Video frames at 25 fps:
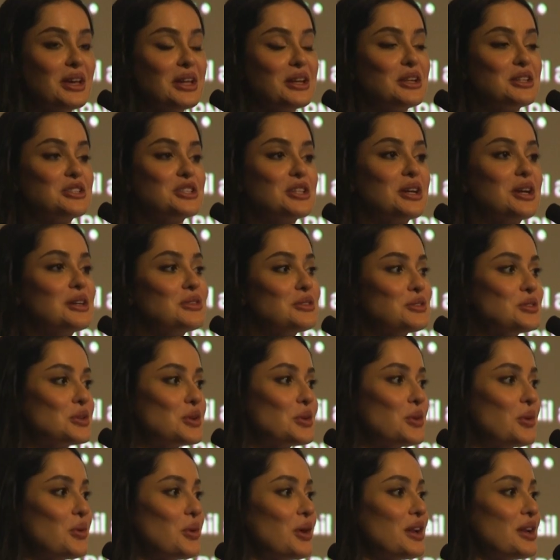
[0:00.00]
get a chance
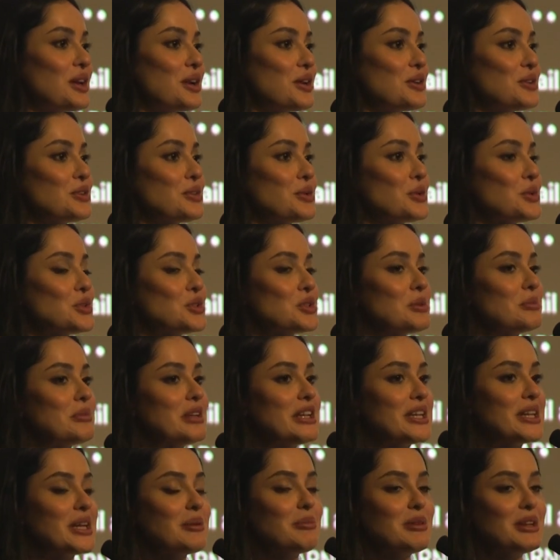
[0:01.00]
to go on our social
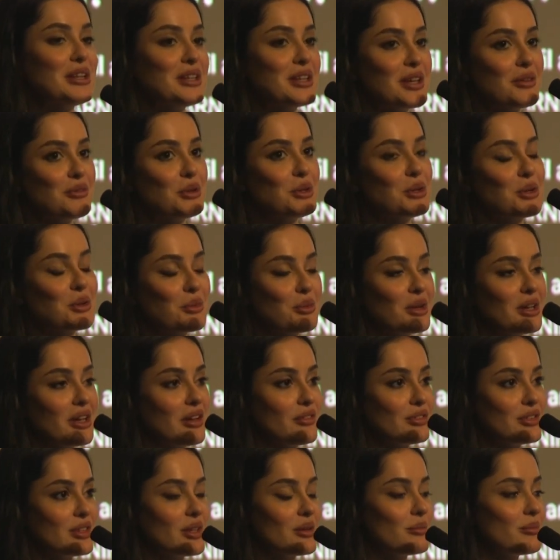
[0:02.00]
media, please have a look. We
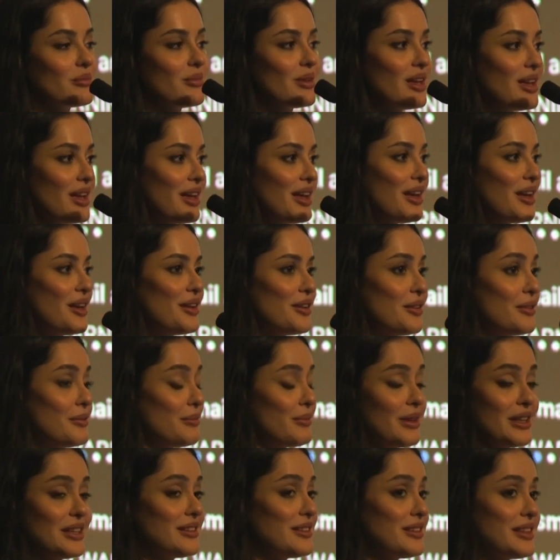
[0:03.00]
have some
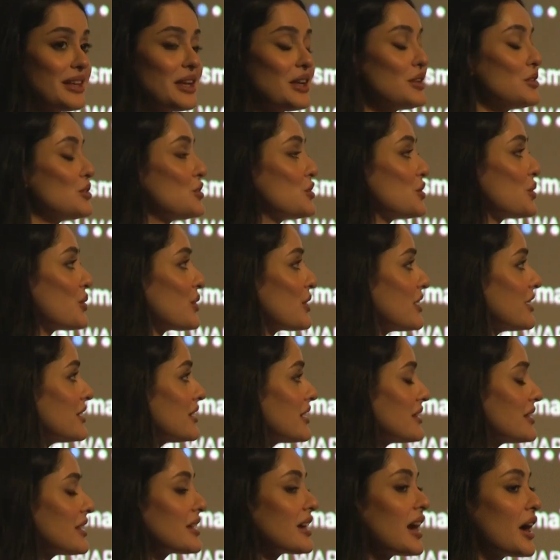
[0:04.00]
insane
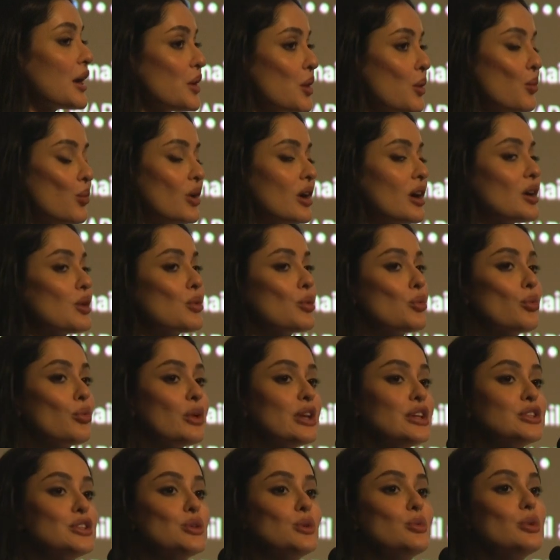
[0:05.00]
stories, and the kind of work
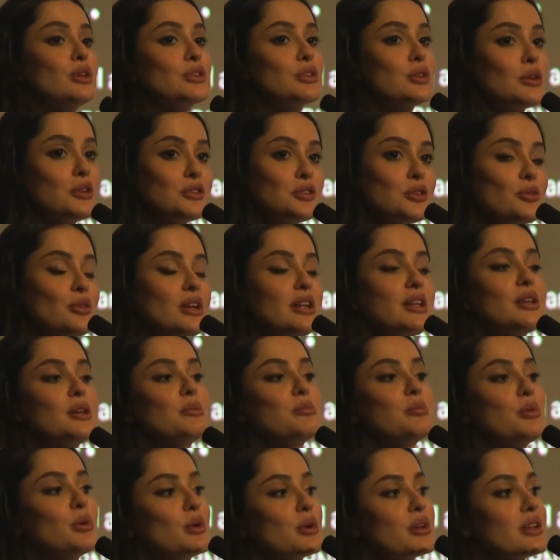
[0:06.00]
we do. What's also really
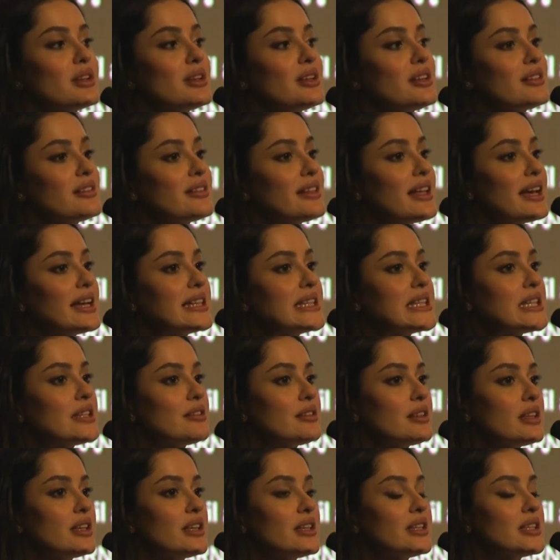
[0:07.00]
important is that
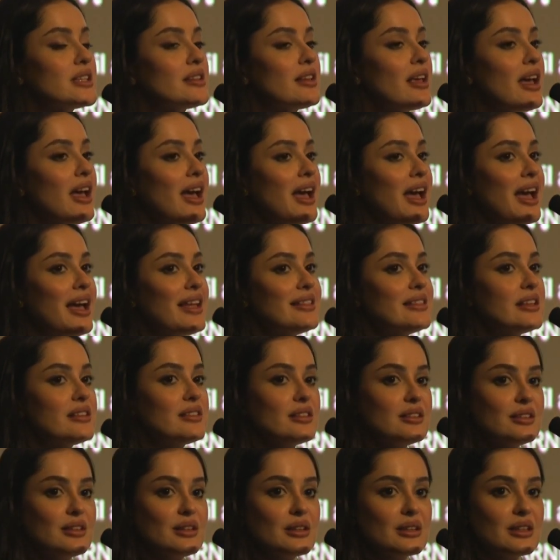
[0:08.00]
this
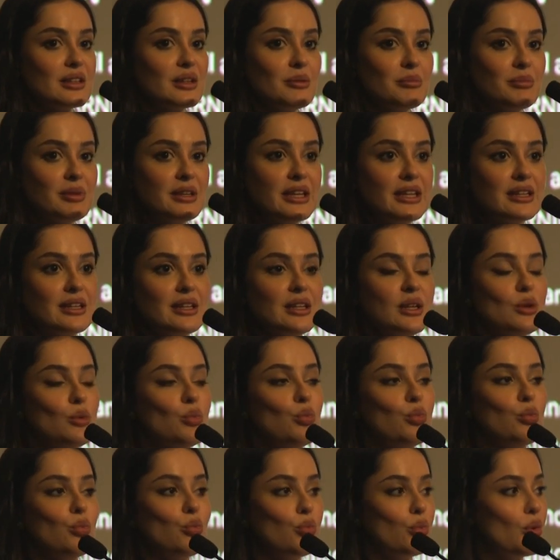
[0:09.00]
is a completely
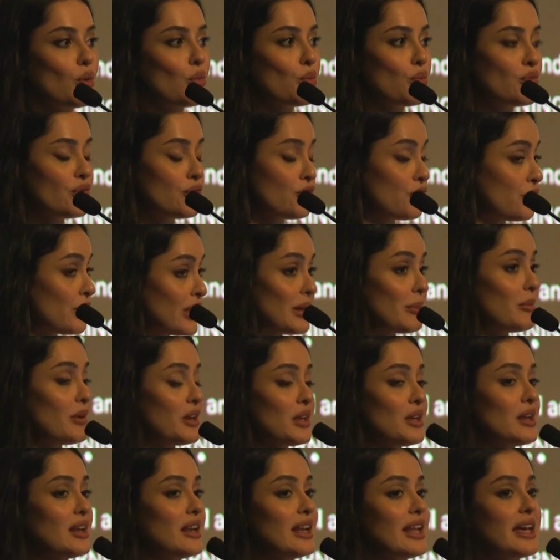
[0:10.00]

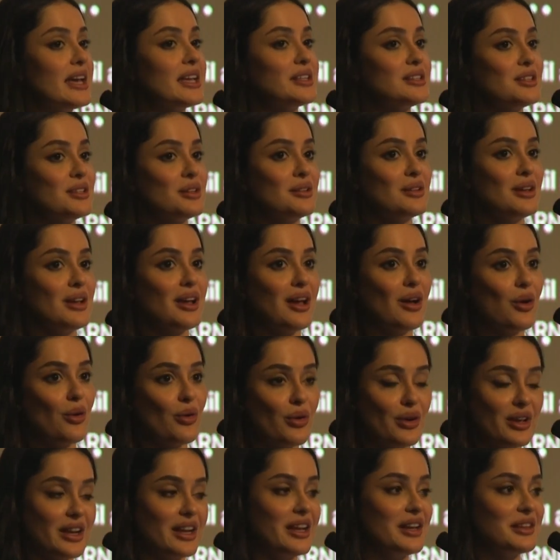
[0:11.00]
female-led
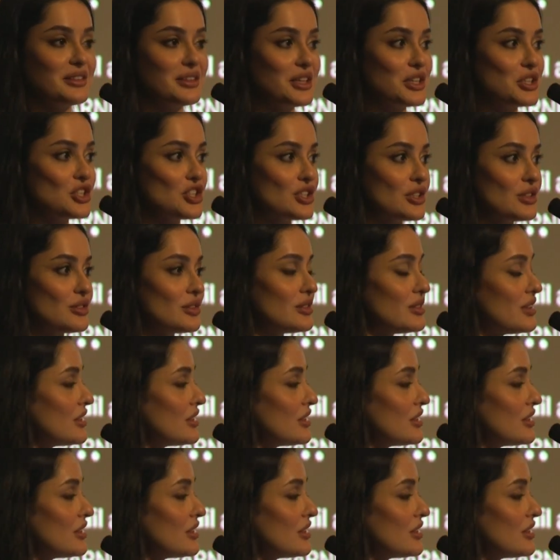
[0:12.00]
organization. So